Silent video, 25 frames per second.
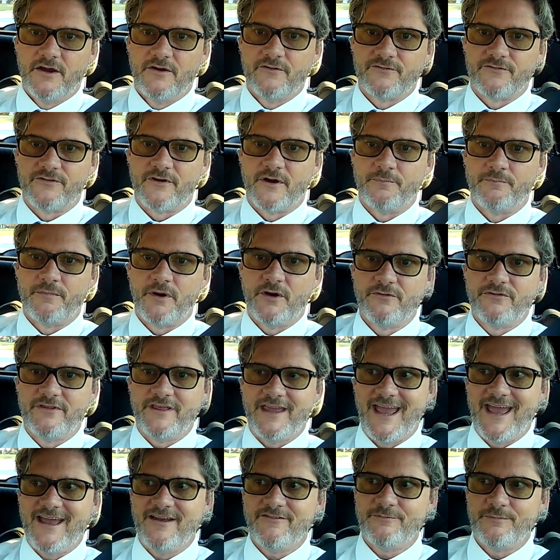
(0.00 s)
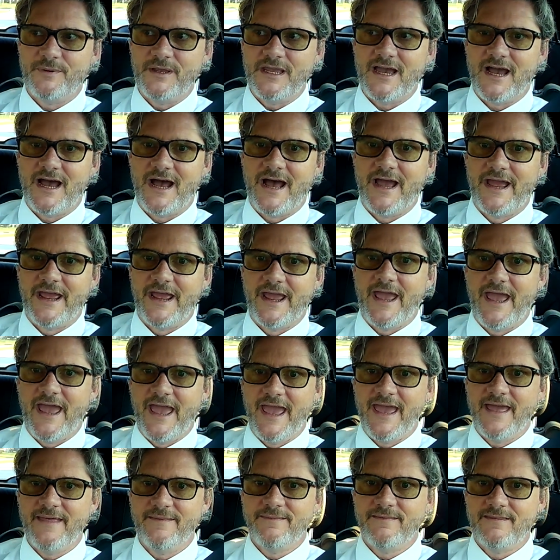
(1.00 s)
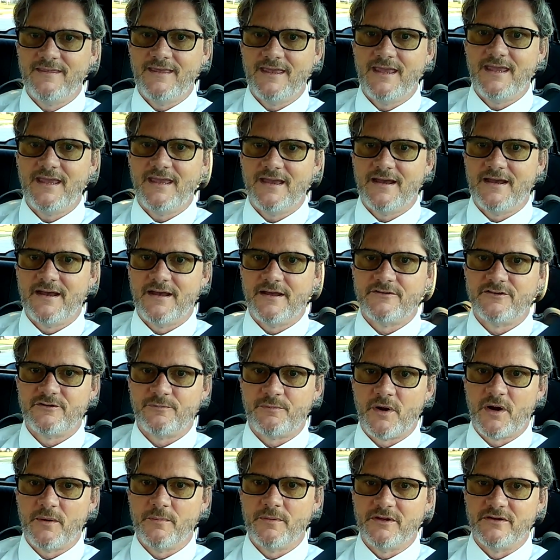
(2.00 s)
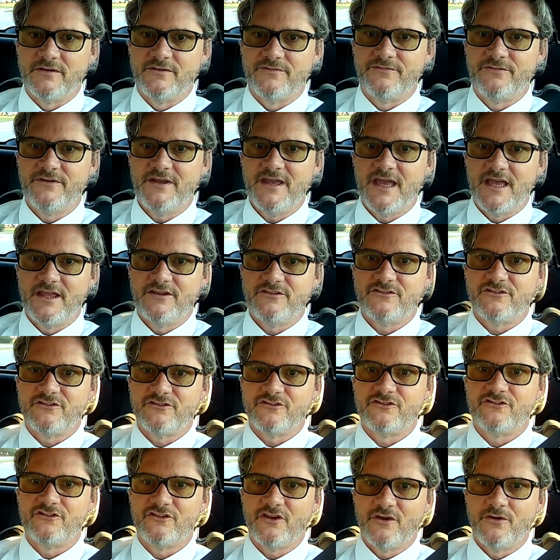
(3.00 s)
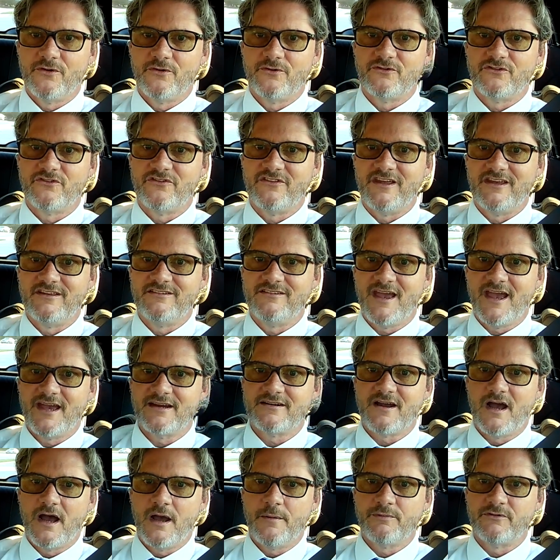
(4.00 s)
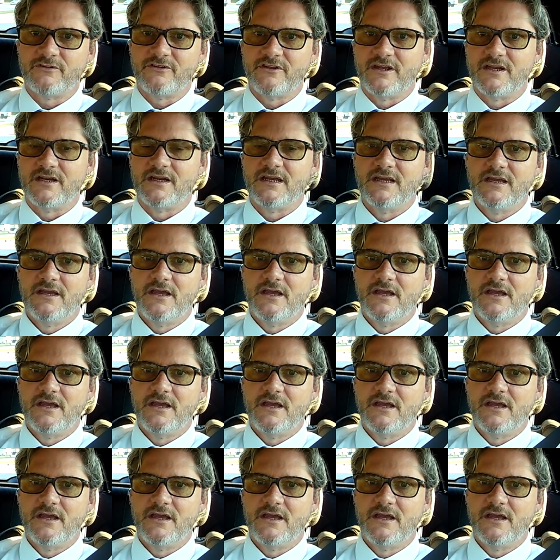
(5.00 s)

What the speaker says: from both the FBI and the Department of Defense shows the exact opposite.